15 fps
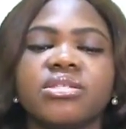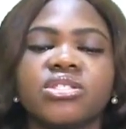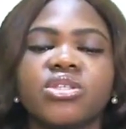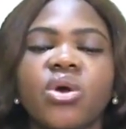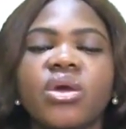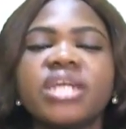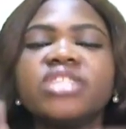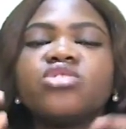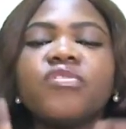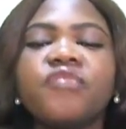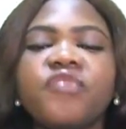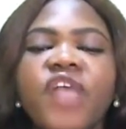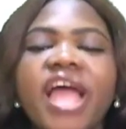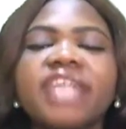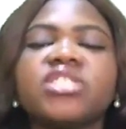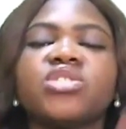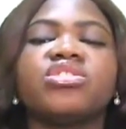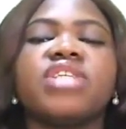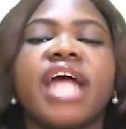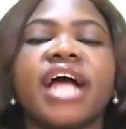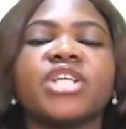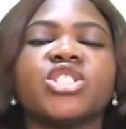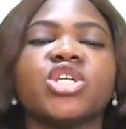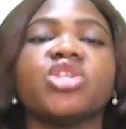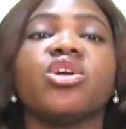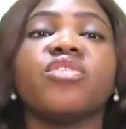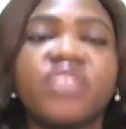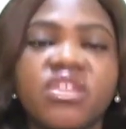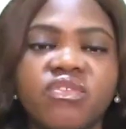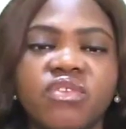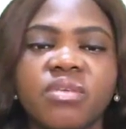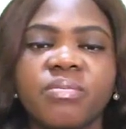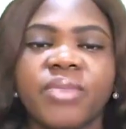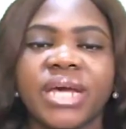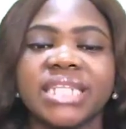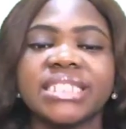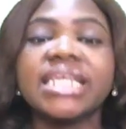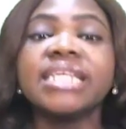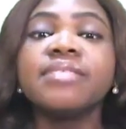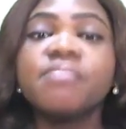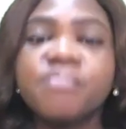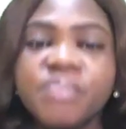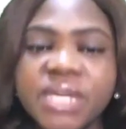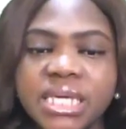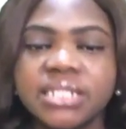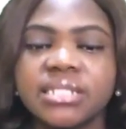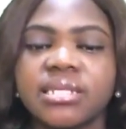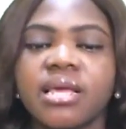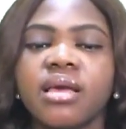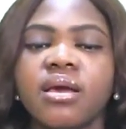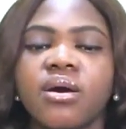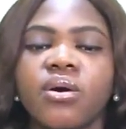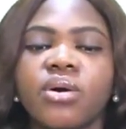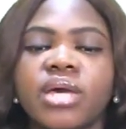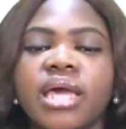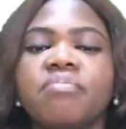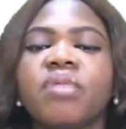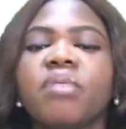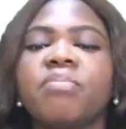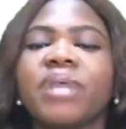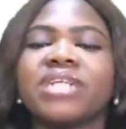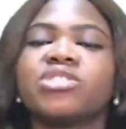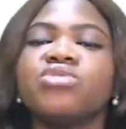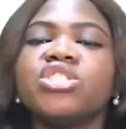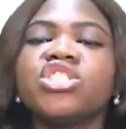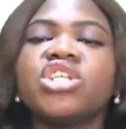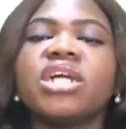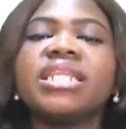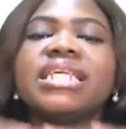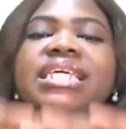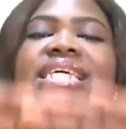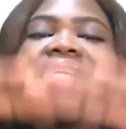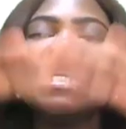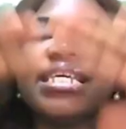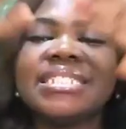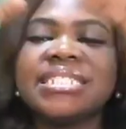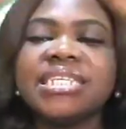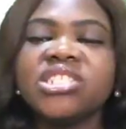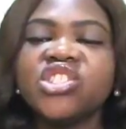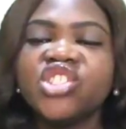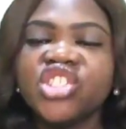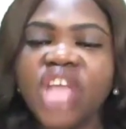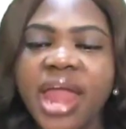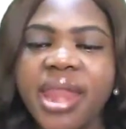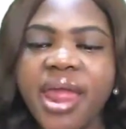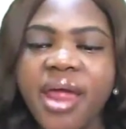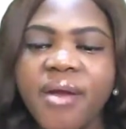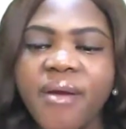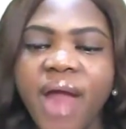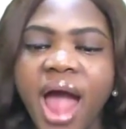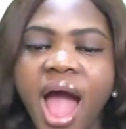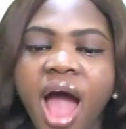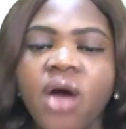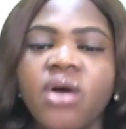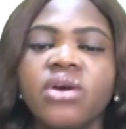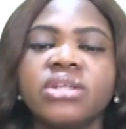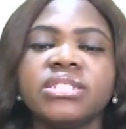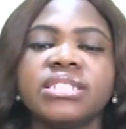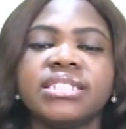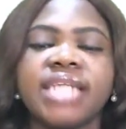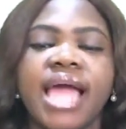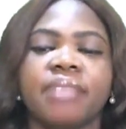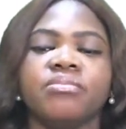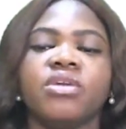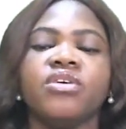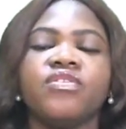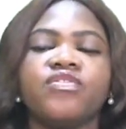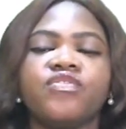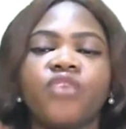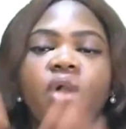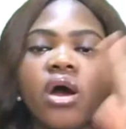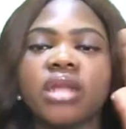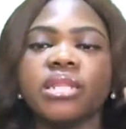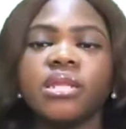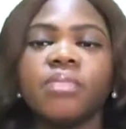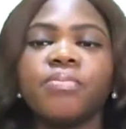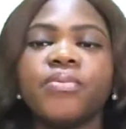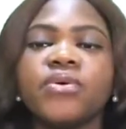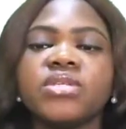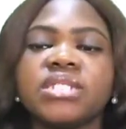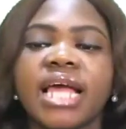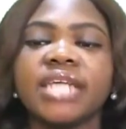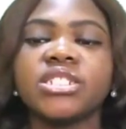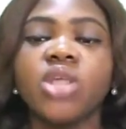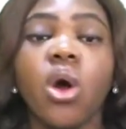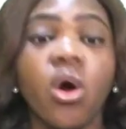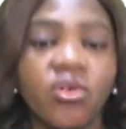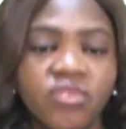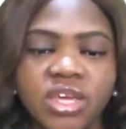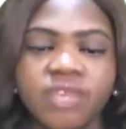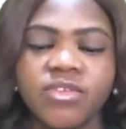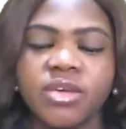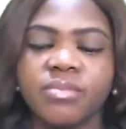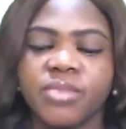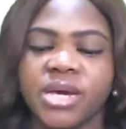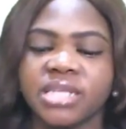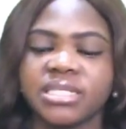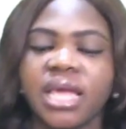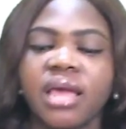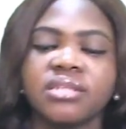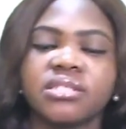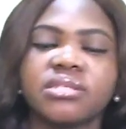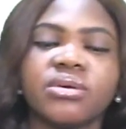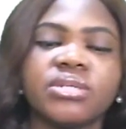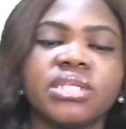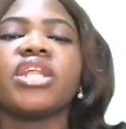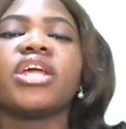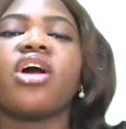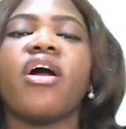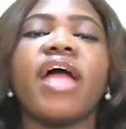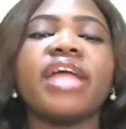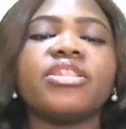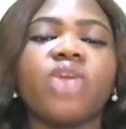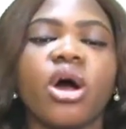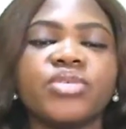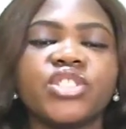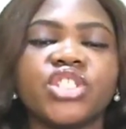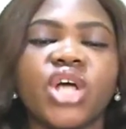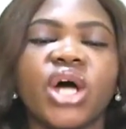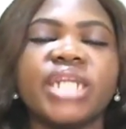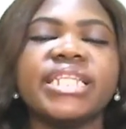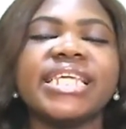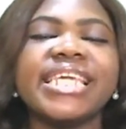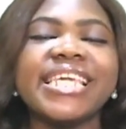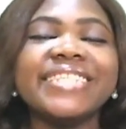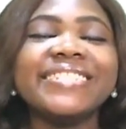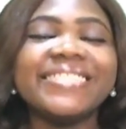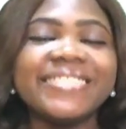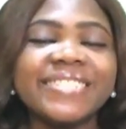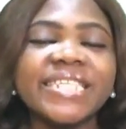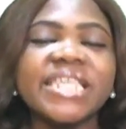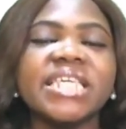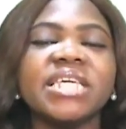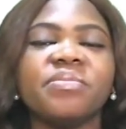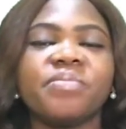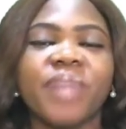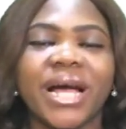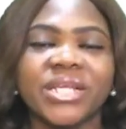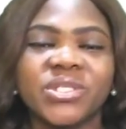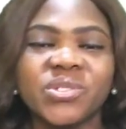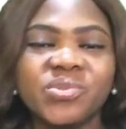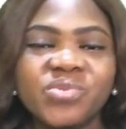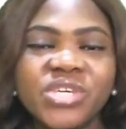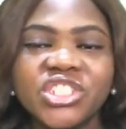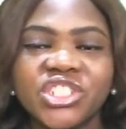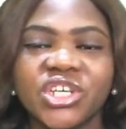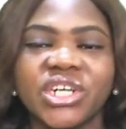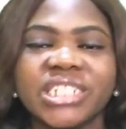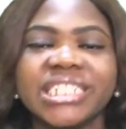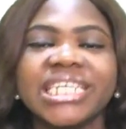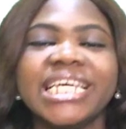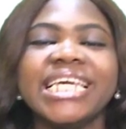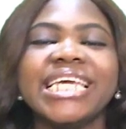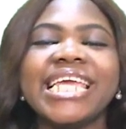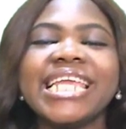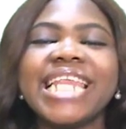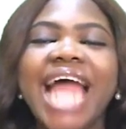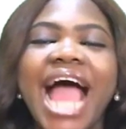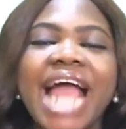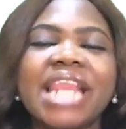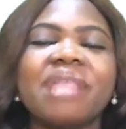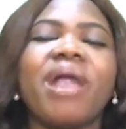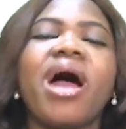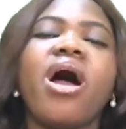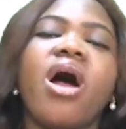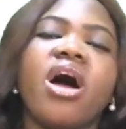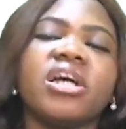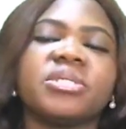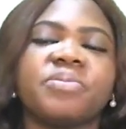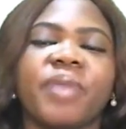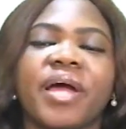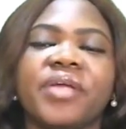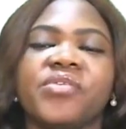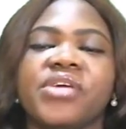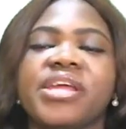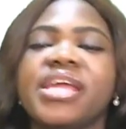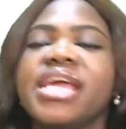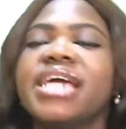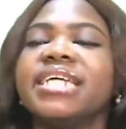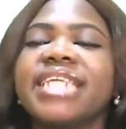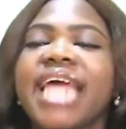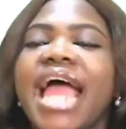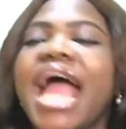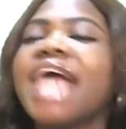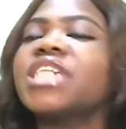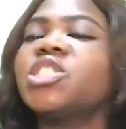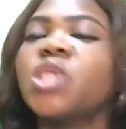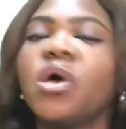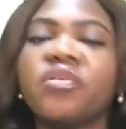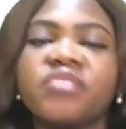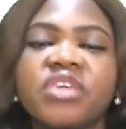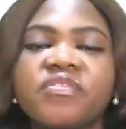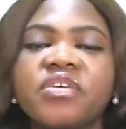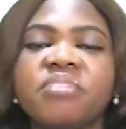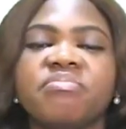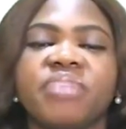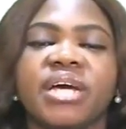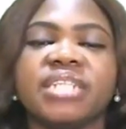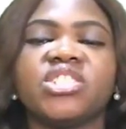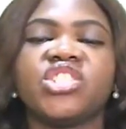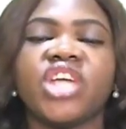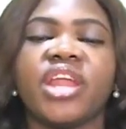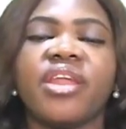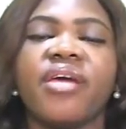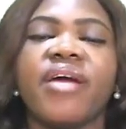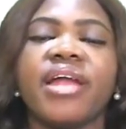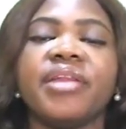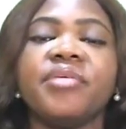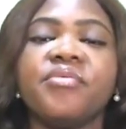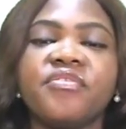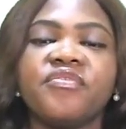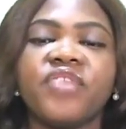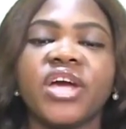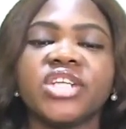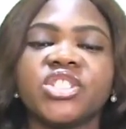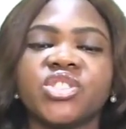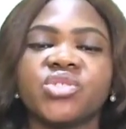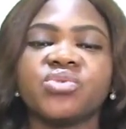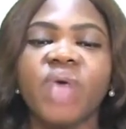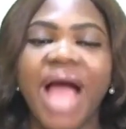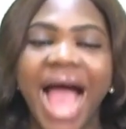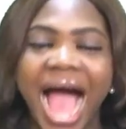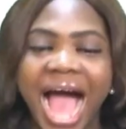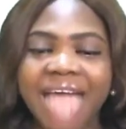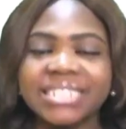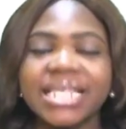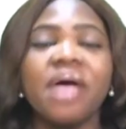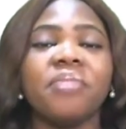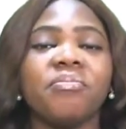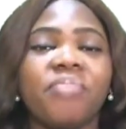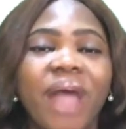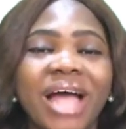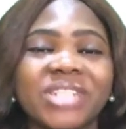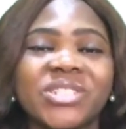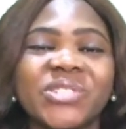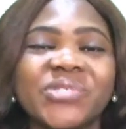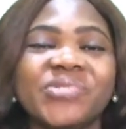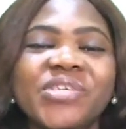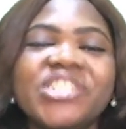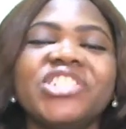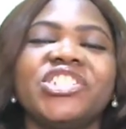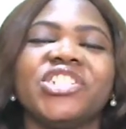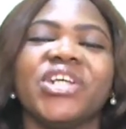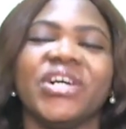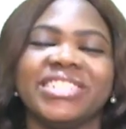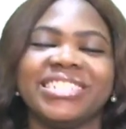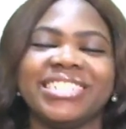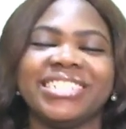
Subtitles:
So it refers to the action of giving birth in pigs. Okay, but parturition is the general term for the process of giving birth. So the correct option is C, parturition. In animal husbandry, the act of giving birth generally refers to as parturition.